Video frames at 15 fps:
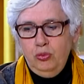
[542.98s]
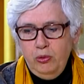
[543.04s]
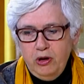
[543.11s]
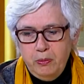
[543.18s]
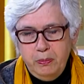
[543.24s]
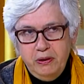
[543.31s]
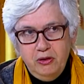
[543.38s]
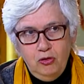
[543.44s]
would
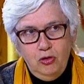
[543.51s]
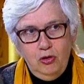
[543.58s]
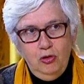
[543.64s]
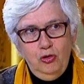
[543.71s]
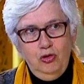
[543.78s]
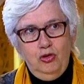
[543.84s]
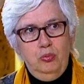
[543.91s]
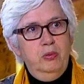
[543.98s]
have been
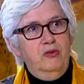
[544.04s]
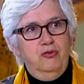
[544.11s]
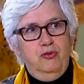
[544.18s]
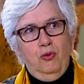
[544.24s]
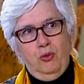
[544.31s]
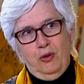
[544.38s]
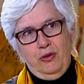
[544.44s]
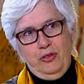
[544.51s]
used
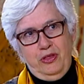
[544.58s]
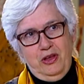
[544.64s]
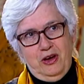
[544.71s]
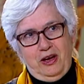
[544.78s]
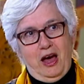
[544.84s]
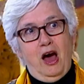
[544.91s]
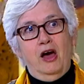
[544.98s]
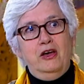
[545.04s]
before
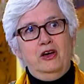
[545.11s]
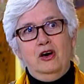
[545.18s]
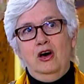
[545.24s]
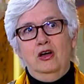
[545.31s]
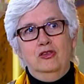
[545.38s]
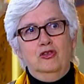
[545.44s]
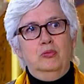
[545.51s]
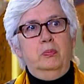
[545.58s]
the
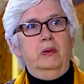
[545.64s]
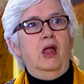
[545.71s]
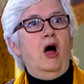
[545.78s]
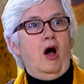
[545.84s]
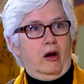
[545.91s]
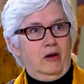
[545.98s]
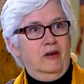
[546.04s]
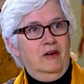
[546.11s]
icons
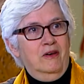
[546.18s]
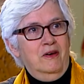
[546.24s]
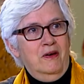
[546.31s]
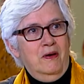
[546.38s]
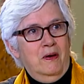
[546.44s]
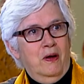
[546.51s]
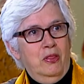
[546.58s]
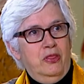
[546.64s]
block
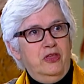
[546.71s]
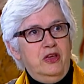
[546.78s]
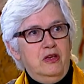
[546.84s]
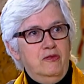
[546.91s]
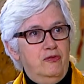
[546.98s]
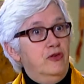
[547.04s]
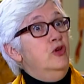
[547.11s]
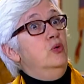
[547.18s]
the
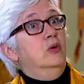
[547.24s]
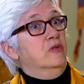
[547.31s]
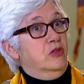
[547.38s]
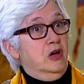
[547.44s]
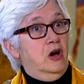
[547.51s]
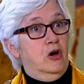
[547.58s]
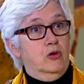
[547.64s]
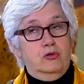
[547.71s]
view of the
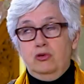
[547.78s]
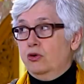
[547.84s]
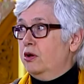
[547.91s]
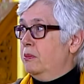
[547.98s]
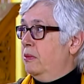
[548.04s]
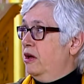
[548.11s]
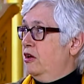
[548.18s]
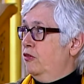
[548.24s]
altar. It
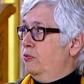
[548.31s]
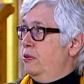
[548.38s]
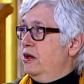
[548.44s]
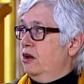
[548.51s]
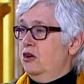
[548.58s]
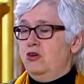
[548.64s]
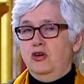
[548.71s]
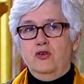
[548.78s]
may have been
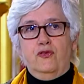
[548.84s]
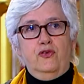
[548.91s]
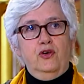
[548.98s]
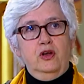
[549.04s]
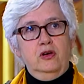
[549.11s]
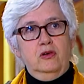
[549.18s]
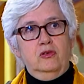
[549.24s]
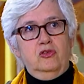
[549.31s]
a
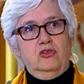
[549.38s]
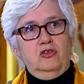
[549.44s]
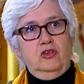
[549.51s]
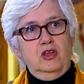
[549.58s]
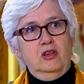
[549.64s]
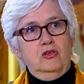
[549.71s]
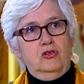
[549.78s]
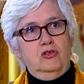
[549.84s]
different
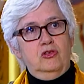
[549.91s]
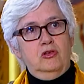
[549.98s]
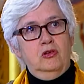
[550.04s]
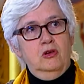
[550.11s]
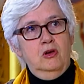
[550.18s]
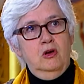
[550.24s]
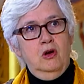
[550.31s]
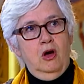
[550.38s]
sense
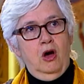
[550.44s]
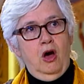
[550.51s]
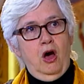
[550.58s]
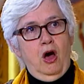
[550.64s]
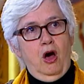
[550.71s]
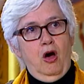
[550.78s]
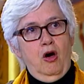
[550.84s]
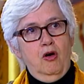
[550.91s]

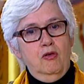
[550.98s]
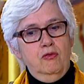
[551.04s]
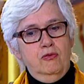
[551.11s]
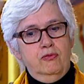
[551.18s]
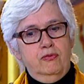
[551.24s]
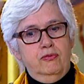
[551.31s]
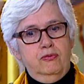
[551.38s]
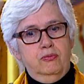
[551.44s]

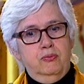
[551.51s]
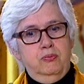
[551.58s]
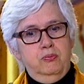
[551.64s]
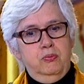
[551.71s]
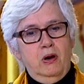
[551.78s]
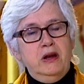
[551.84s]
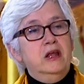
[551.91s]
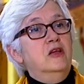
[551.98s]
of
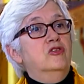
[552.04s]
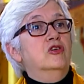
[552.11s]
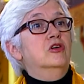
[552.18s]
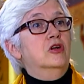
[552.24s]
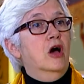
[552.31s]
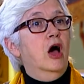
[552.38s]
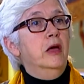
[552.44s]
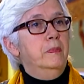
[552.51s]
what is a
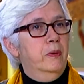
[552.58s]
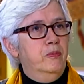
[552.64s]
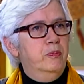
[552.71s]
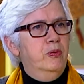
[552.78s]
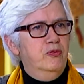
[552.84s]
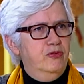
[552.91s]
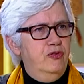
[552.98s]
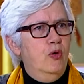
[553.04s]
type of
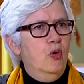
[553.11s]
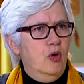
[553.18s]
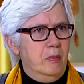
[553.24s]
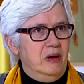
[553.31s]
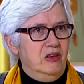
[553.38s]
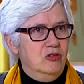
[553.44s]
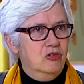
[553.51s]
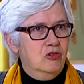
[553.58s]

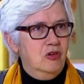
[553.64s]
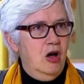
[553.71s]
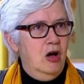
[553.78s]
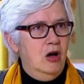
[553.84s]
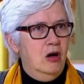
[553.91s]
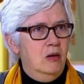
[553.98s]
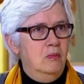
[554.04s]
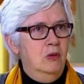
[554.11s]
performance,
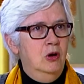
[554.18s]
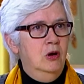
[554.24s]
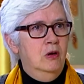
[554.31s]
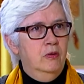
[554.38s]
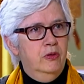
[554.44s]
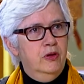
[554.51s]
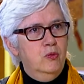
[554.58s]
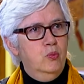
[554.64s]
uh,
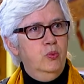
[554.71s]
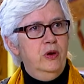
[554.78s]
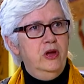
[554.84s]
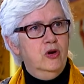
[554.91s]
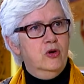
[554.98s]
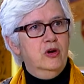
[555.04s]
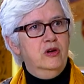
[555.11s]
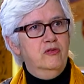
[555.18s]
that we
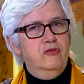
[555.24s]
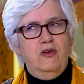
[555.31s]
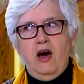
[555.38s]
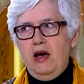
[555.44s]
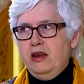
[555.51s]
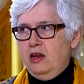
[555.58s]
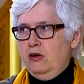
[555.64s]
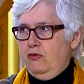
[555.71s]
are
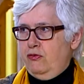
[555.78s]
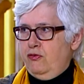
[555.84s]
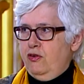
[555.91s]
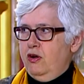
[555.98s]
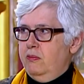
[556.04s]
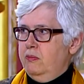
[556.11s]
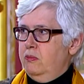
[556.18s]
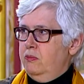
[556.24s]
invited
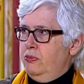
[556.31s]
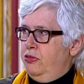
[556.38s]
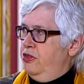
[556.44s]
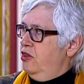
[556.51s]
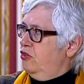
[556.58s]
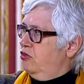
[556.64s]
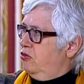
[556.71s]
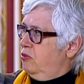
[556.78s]
from
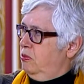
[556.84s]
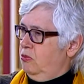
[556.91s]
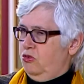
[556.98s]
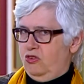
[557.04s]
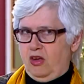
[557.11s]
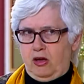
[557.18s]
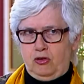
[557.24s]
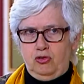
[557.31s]
this
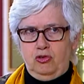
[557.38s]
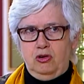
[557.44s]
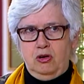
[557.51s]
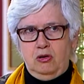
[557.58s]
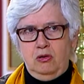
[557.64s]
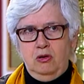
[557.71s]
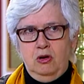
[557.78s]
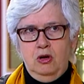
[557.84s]
section